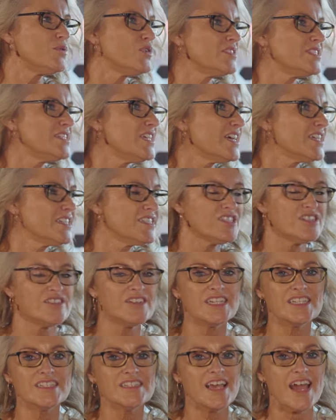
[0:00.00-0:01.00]
boils down to,
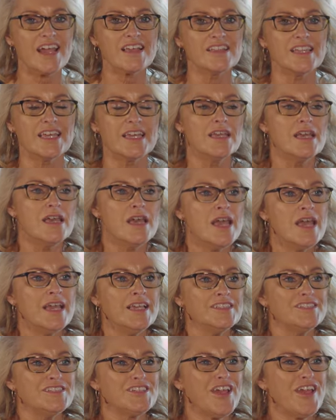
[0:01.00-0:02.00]
exactly.
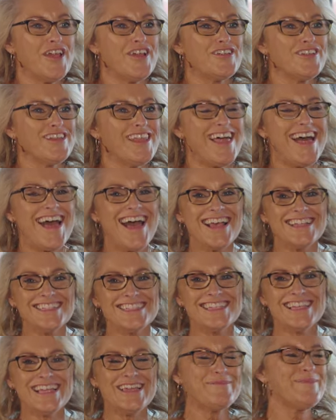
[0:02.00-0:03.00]
So
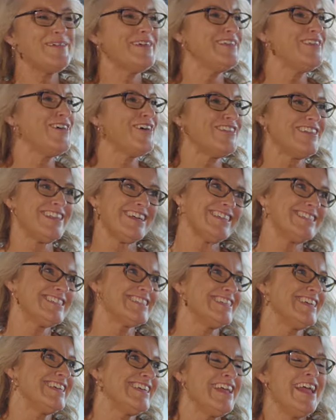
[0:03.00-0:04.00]
lastly, but not
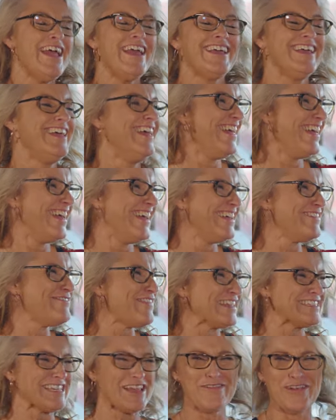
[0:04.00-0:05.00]
leastly, if
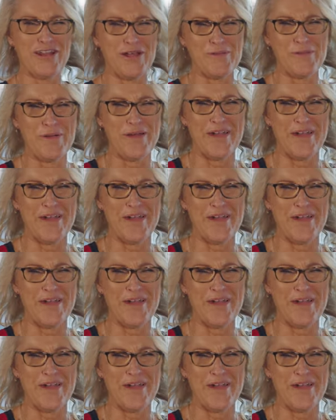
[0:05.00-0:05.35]
that's even a